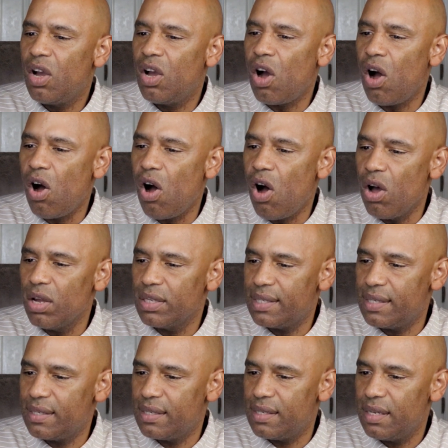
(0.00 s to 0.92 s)

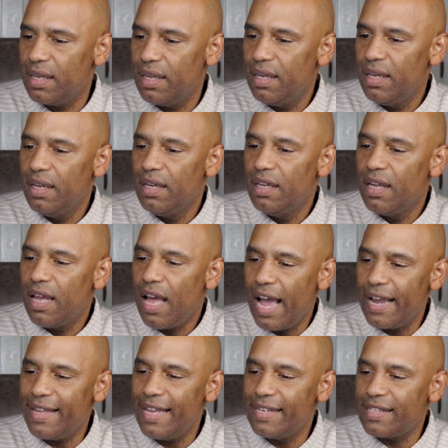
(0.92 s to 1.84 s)
costs.
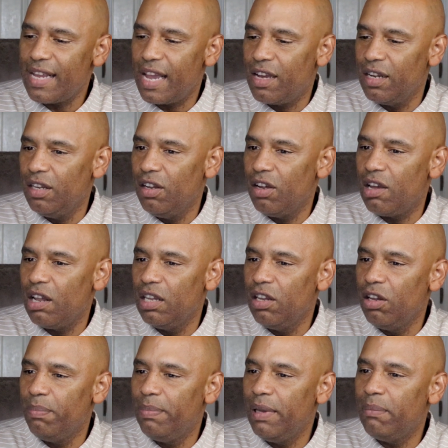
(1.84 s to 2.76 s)
I guess I could look a
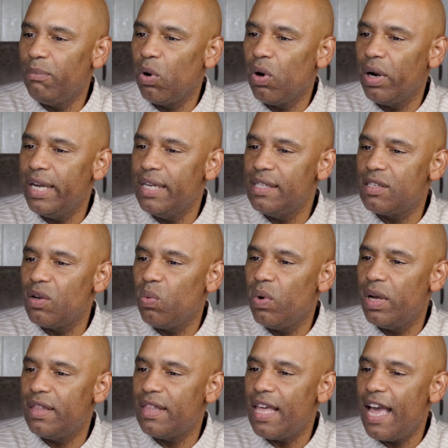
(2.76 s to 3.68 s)
little bit more into
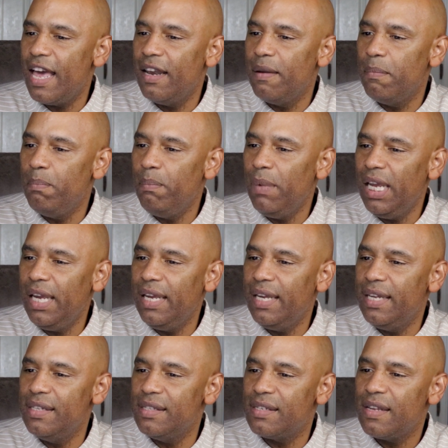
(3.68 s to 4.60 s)
what that
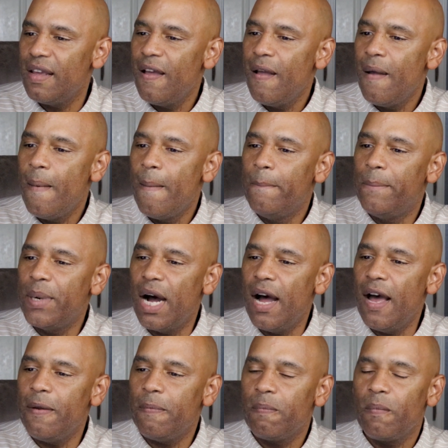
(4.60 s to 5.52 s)
means,
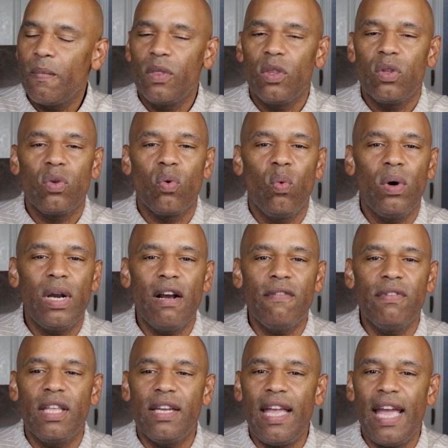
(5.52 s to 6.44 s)
but
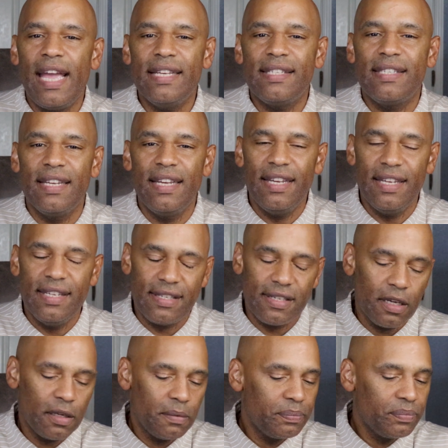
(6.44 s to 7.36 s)
whatever the case
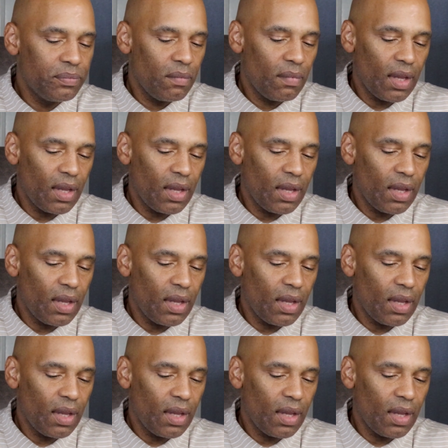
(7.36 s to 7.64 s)
is,